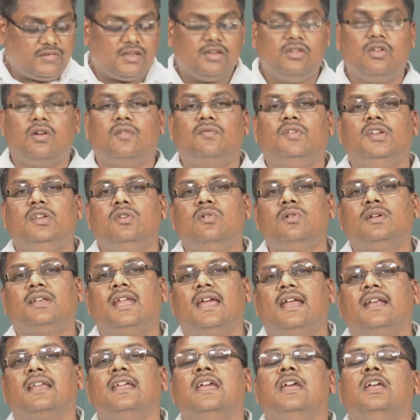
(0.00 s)
Now, we looked
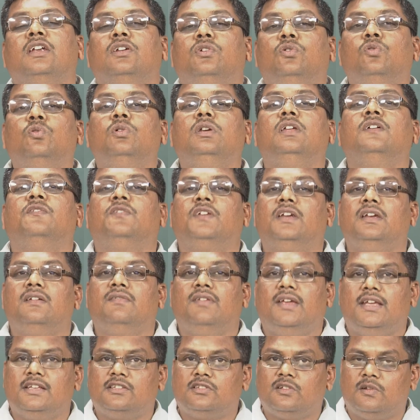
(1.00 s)
at two different
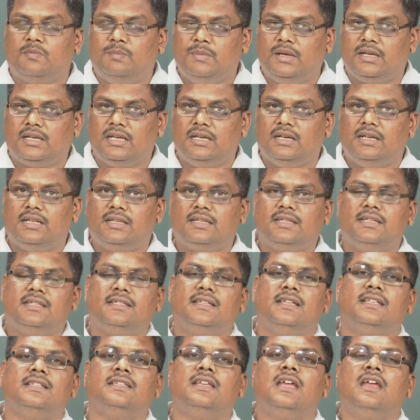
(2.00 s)
ways of making
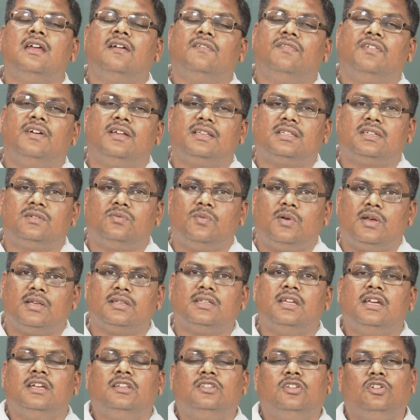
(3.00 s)
decisions. First was
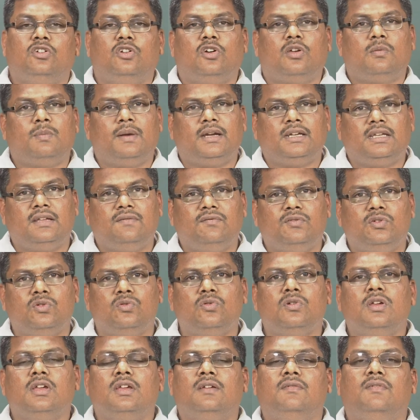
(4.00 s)
the normative
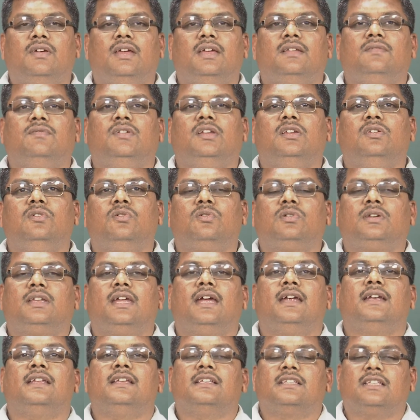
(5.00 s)
view, where we looked
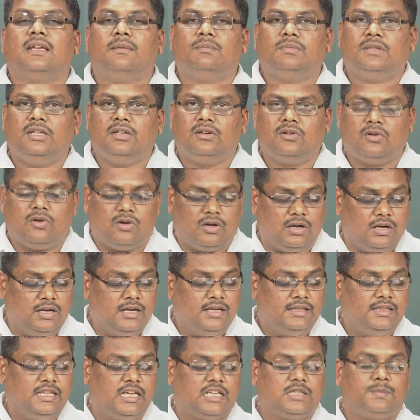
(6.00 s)
at something called
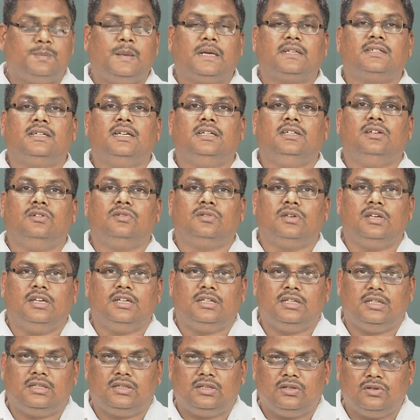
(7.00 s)
the expected
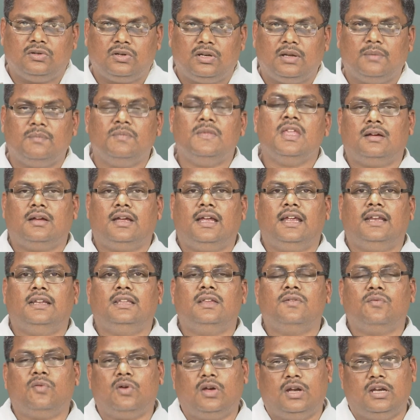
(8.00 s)
utility theorem and the
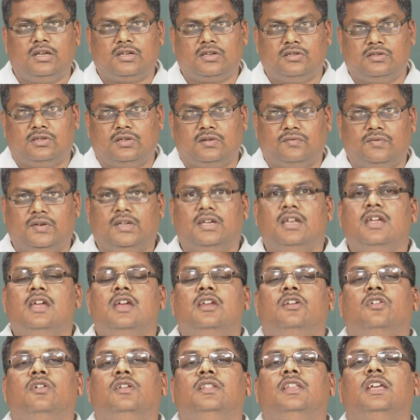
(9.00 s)
violations of it.
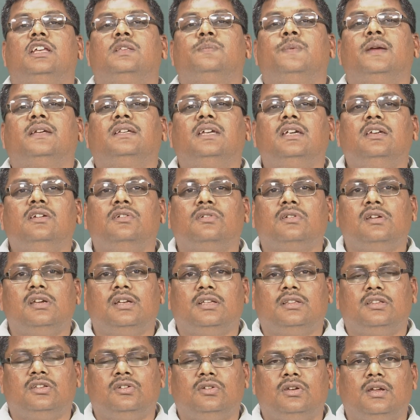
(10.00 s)
Now, in the expected utility
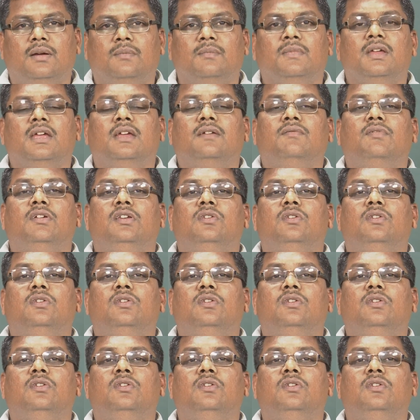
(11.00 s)
theorem, we